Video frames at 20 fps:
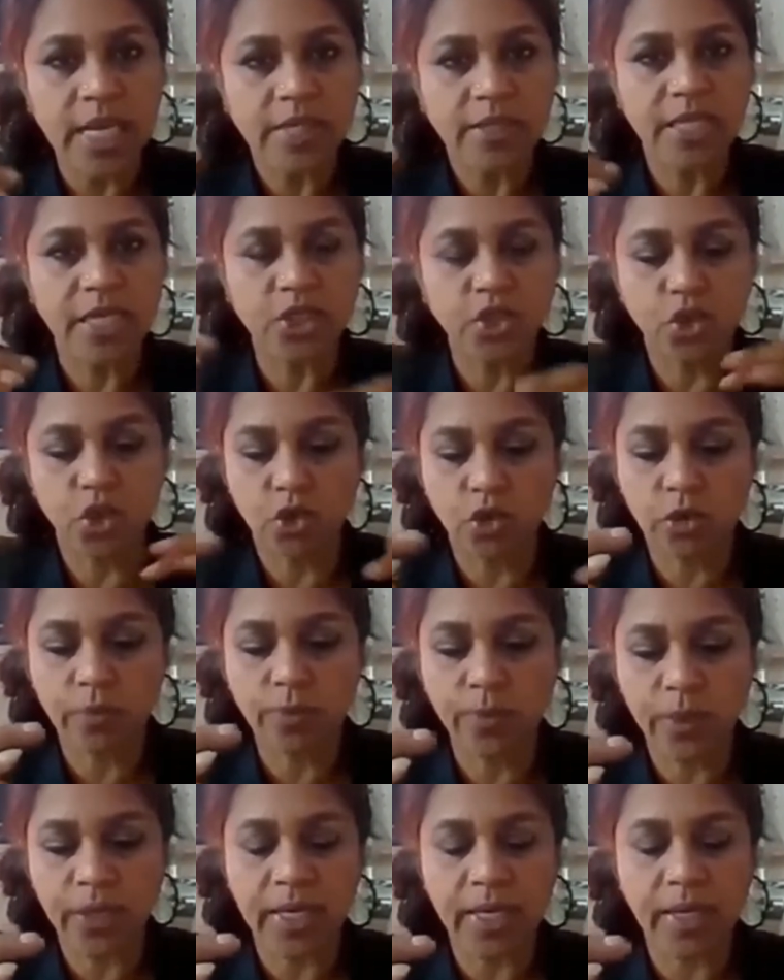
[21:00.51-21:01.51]
that you're
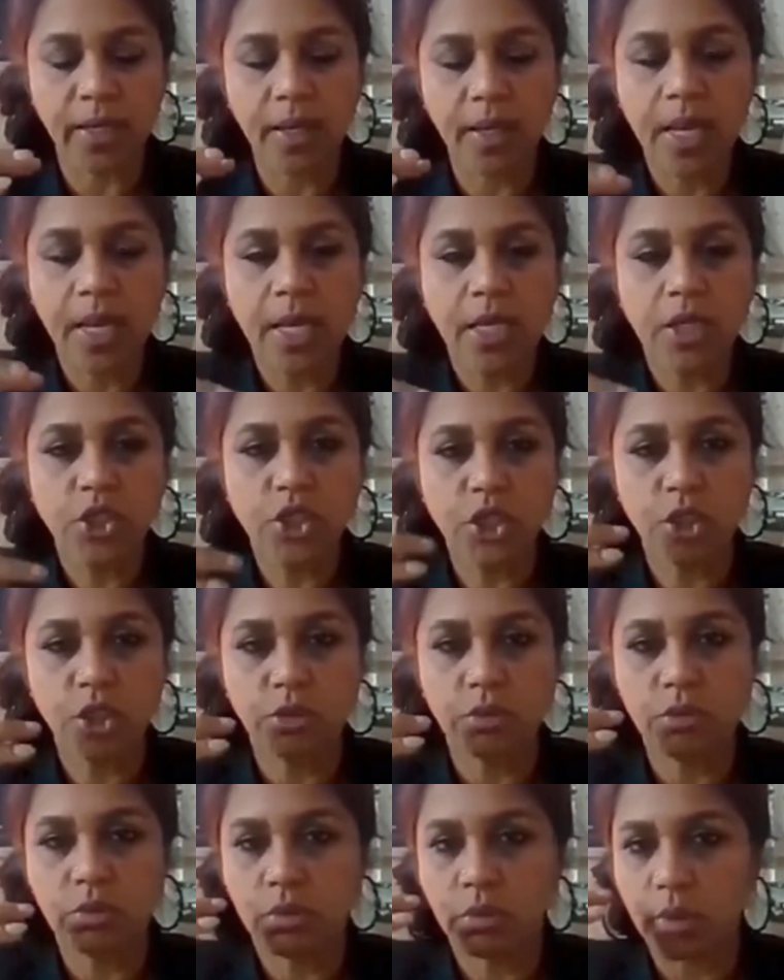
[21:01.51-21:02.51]
putting
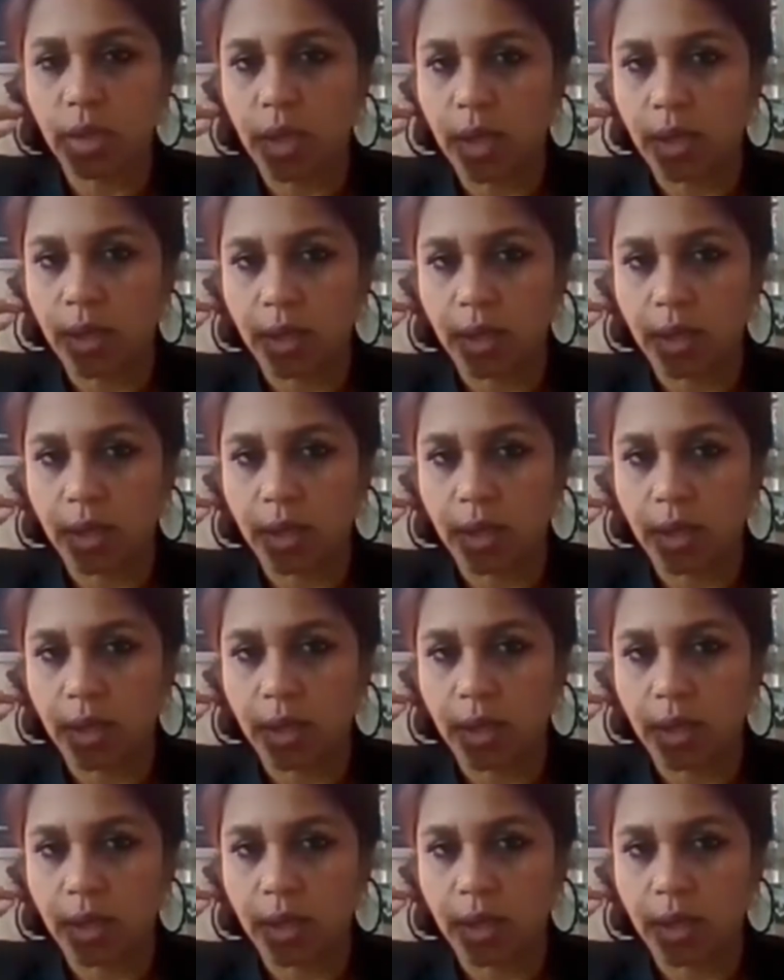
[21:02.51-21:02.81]
to